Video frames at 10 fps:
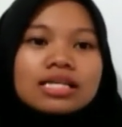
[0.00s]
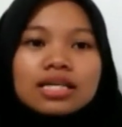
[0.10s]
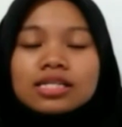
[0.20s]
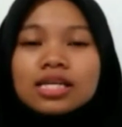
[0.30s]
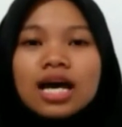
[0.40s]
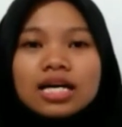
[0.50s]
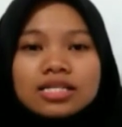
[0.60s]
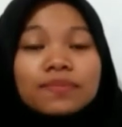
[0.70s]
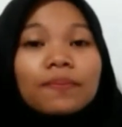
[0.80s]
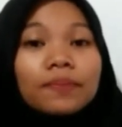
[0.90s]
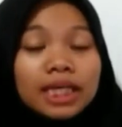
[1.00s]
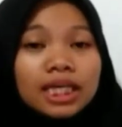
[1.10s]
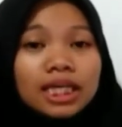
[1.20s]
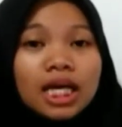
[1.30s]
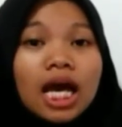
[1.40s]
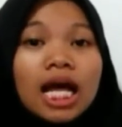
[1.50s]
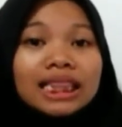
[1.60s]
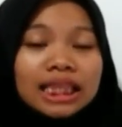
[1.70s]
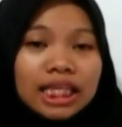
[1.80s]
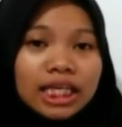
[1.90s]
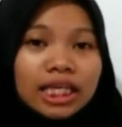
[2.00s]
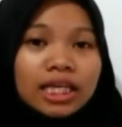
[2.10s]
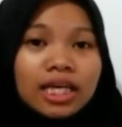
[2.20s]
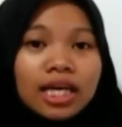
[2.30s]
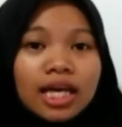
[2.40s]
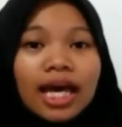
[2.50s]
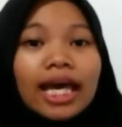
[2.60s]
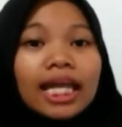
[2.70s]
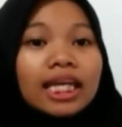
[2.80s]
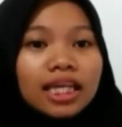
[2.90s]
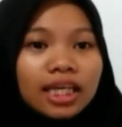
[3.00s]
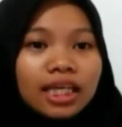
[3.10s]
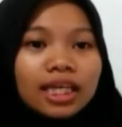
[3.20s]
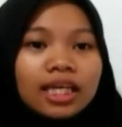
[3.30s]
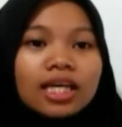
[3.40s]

such as B, T, and E.